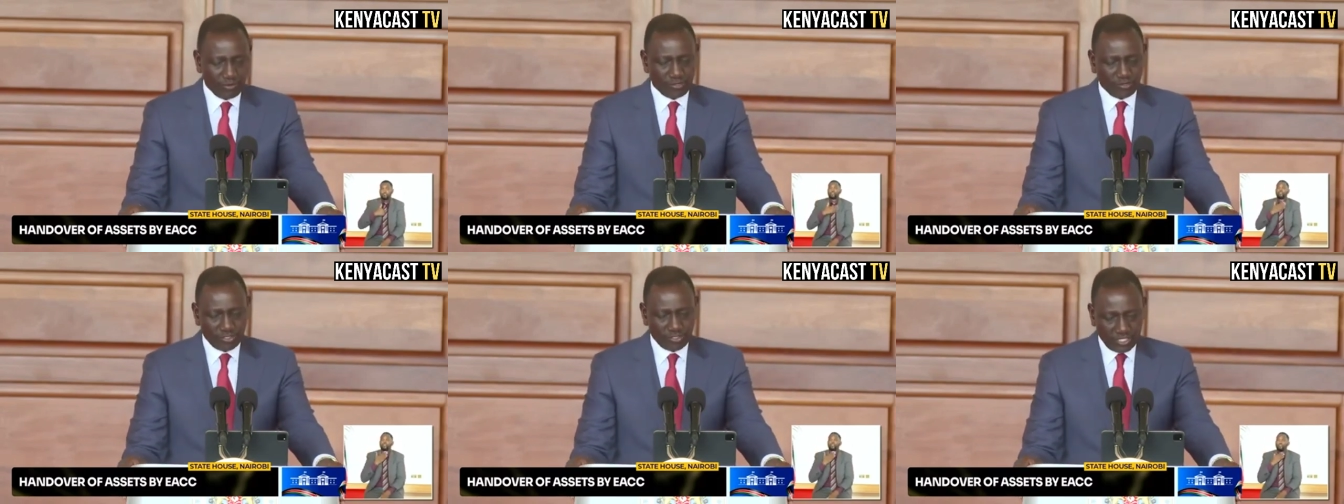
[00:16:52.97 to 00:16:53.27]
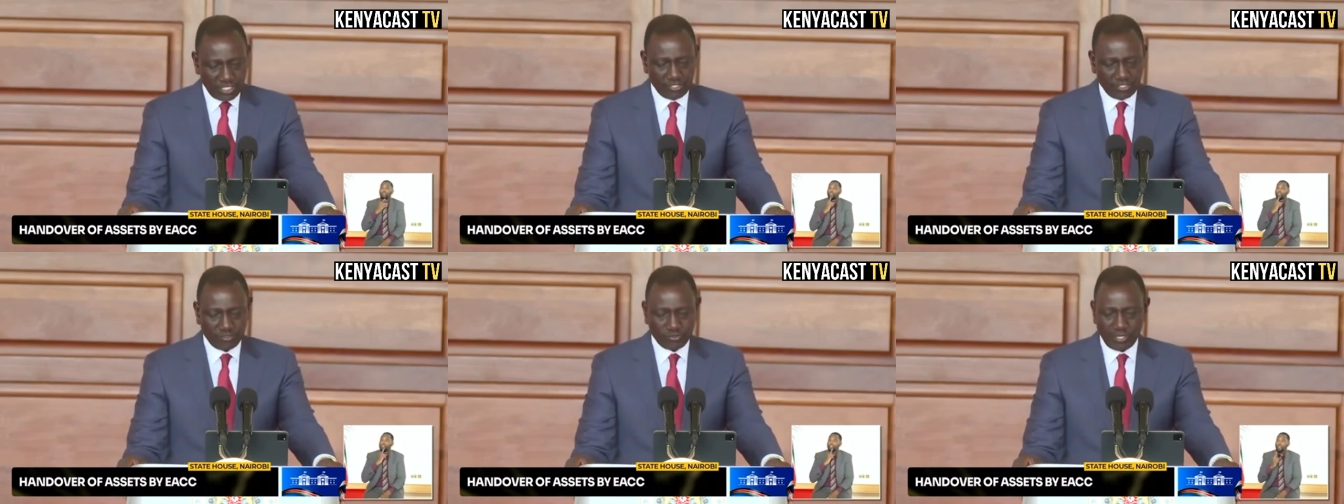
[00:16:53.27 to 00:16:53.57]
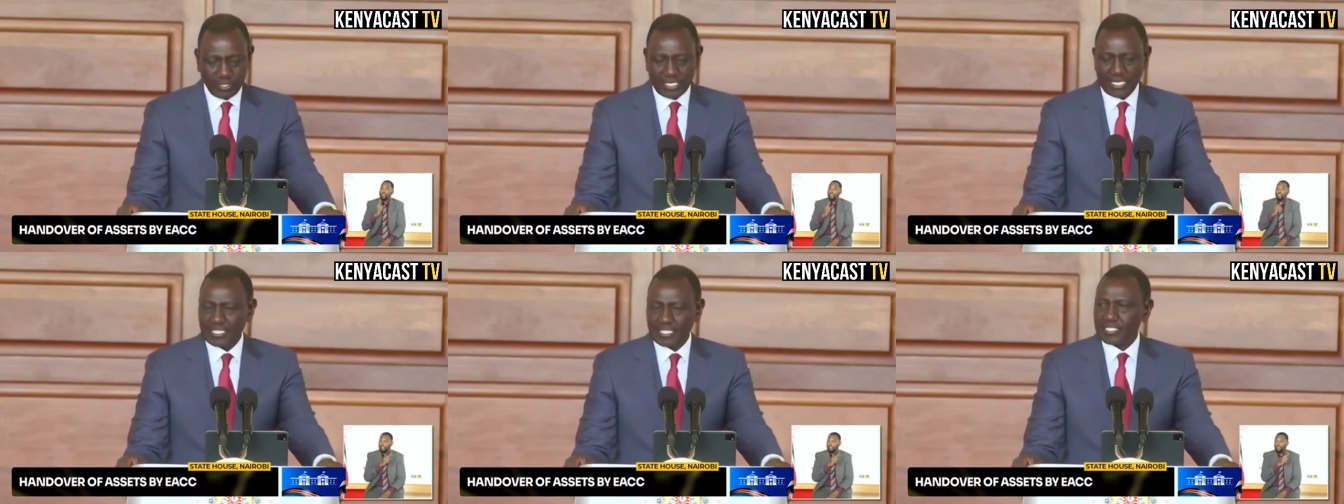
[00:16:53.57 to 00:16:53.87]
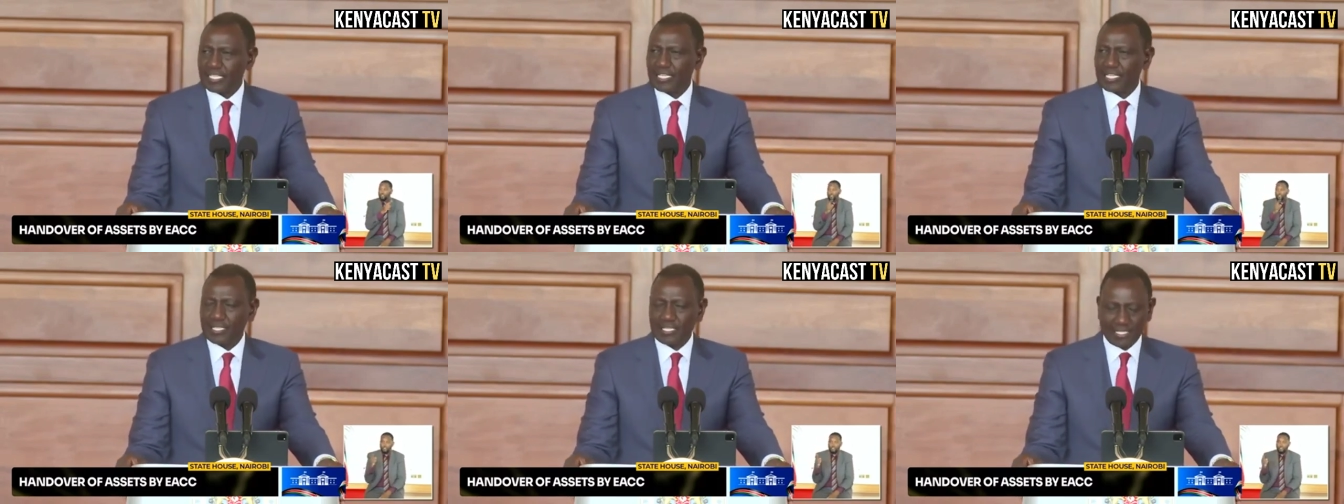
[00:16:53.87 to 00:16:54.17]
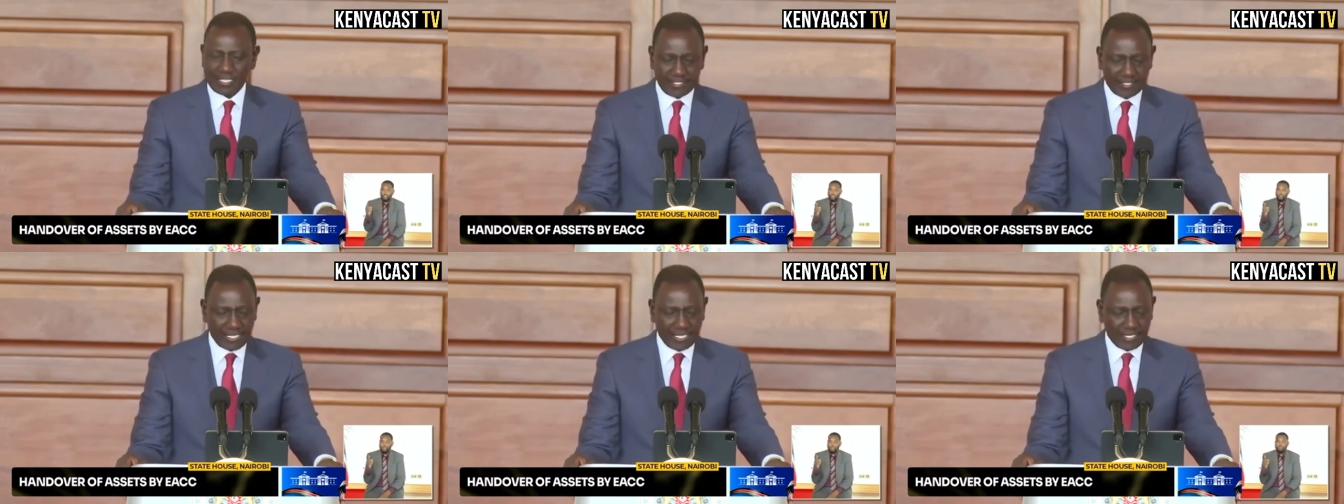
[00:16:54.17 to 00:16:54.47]
to assure them that we will
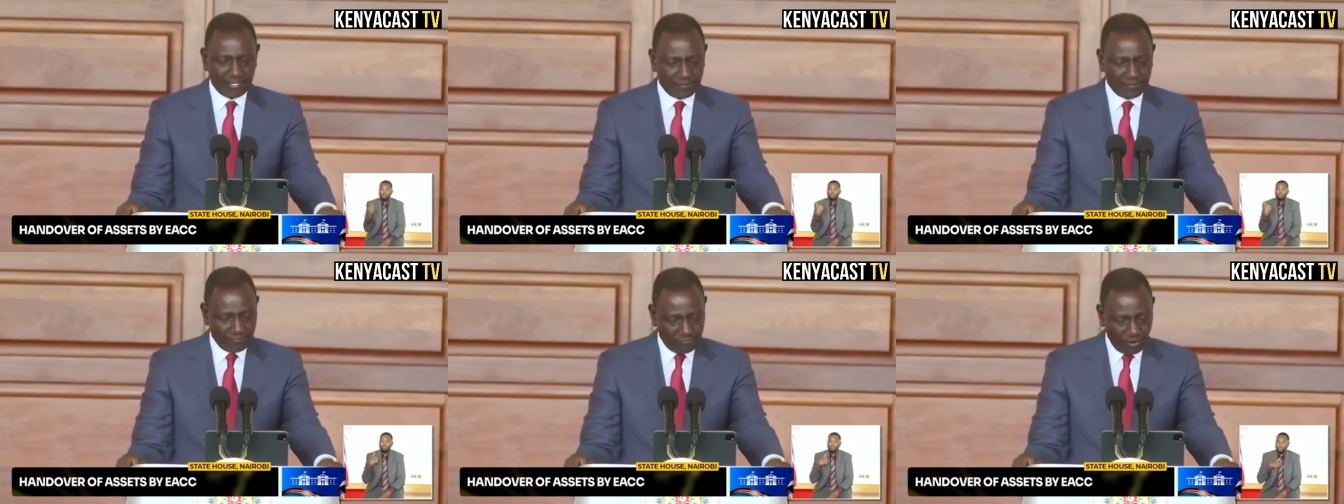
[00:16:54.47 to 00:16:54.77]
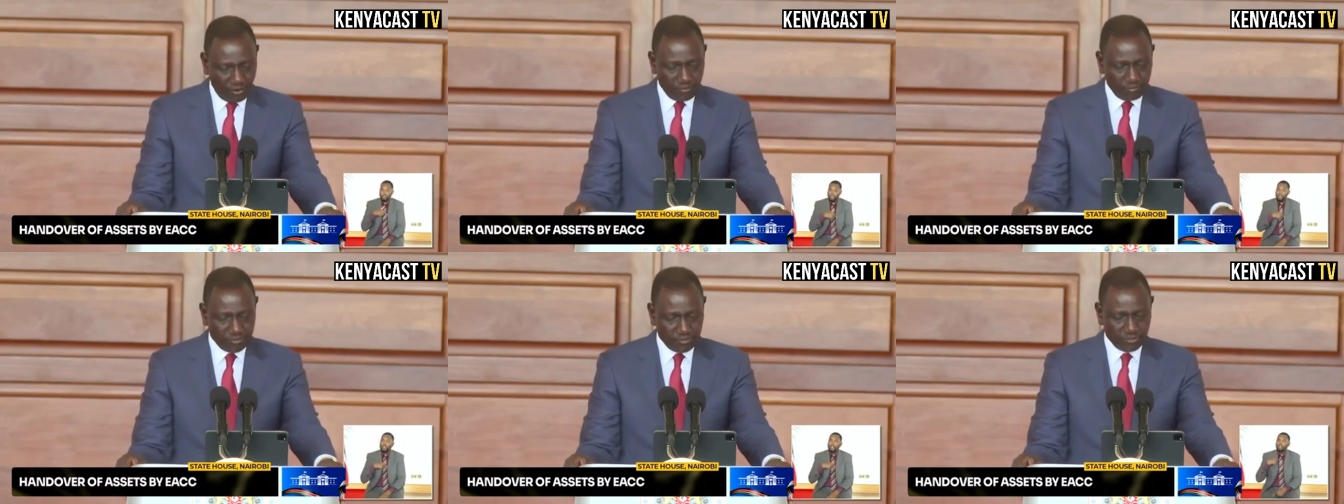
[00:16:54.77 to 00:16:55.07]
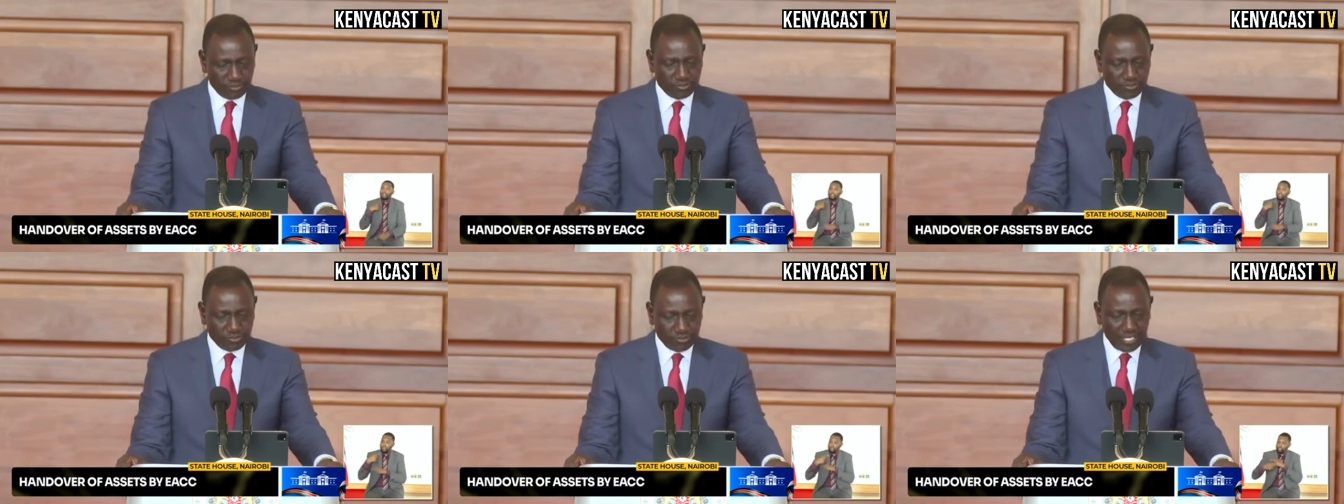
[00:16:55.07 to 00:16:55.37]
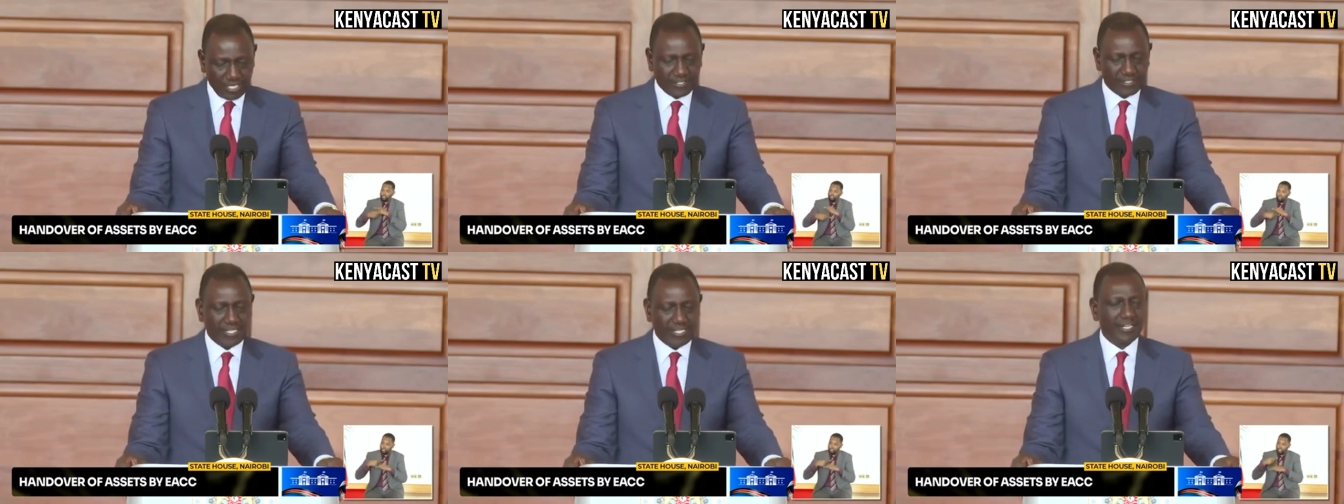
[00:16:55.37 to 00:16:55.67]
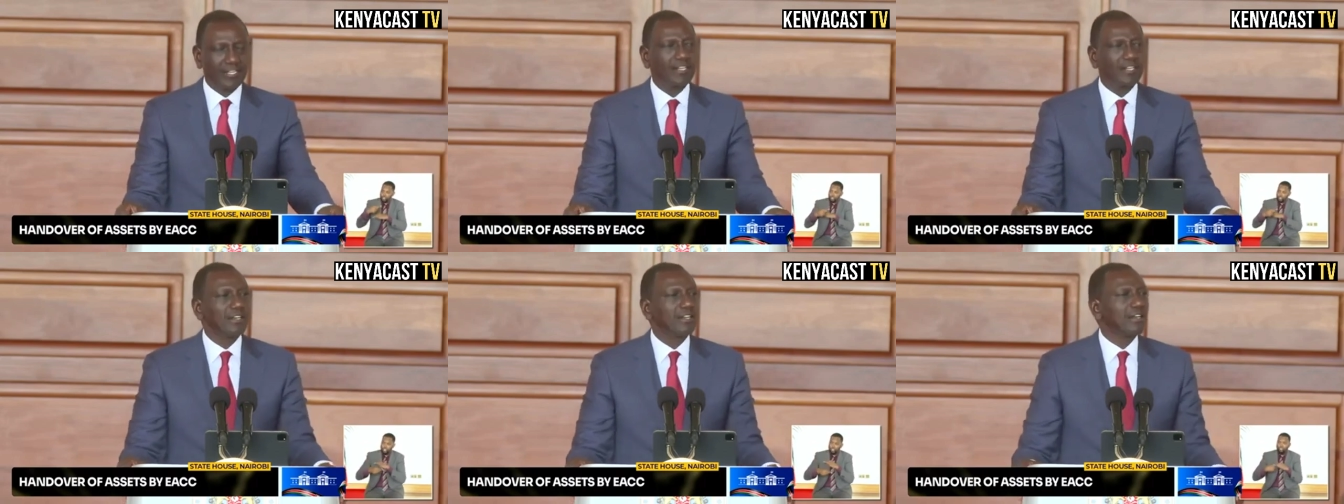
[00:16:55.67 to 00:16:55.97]
continue to undertake necessary
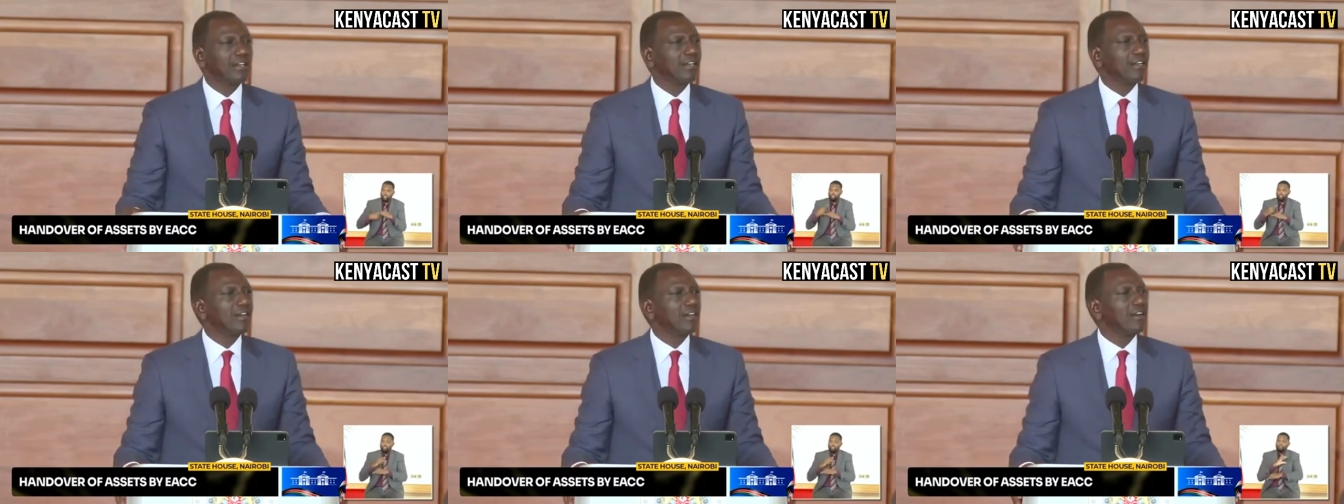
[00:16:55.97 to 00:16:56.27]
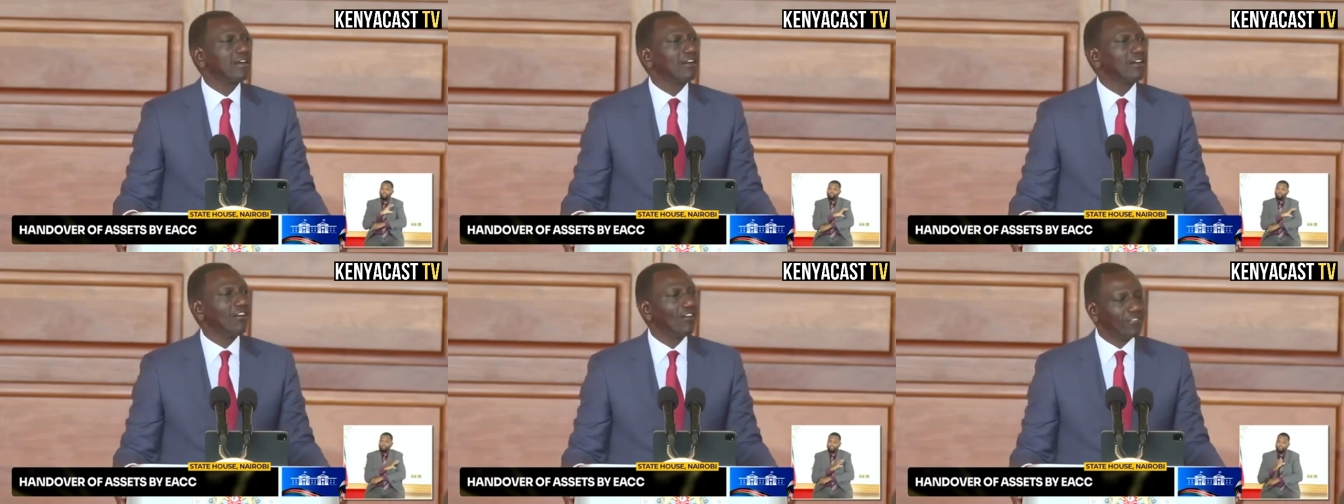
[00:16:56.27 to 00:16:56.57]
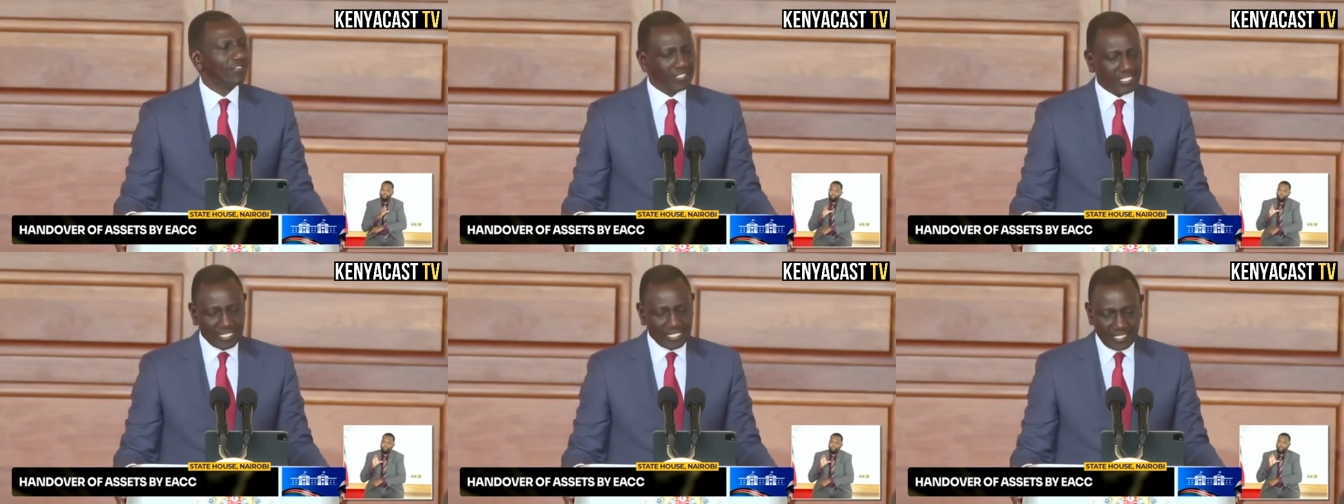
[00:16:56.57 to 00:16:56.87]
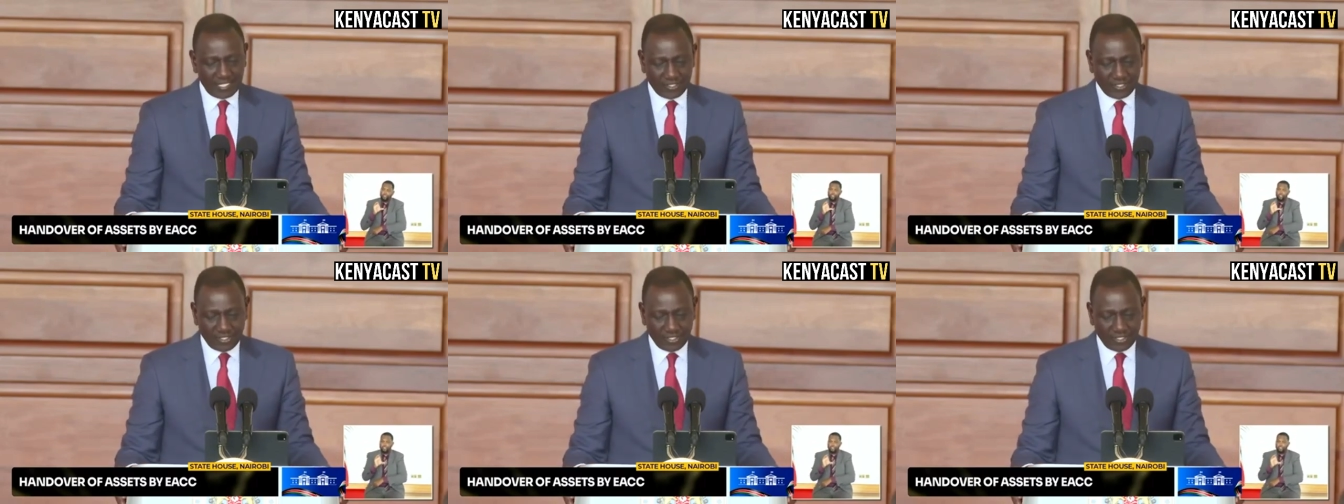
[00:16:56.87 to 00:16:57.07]
reforms to strengthen